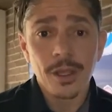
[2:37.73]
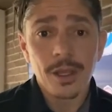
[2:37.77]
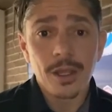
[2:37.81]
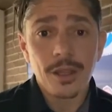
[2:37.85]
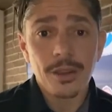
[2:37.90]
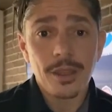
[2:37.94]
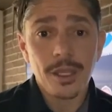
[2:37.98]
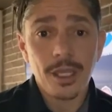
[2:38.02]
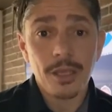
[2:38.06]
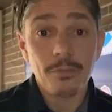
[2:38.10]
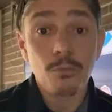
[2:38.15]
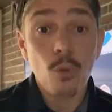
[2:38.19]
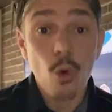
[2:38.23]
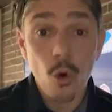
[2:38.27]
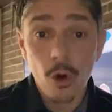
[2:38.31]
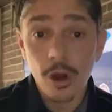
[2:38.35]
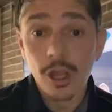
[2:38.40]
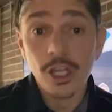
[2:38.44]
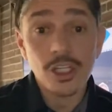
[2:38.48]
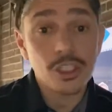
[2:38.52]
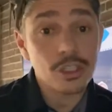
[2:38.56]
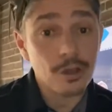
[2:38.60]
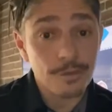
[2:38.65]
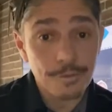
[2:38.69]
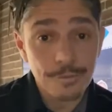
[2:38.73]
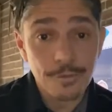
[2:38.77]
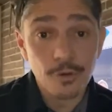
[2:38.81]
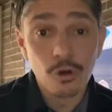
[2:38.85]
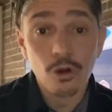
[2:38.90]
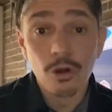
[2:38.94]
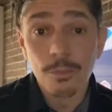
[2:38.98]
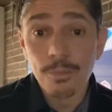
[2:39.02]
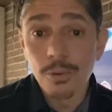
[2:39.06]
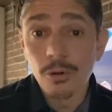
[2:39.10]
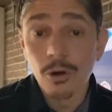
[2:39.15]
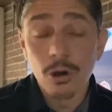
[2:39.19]
the mortgage
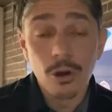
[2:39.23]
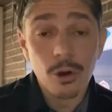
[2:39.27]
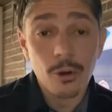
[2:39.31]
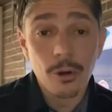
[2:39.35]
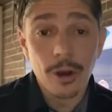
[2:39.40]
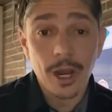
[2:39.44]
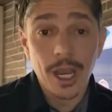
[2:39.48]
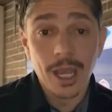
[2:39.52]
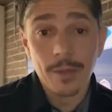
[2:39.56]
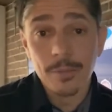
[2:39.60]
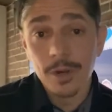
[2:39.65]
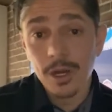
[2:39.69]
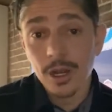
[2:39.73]
deferral program,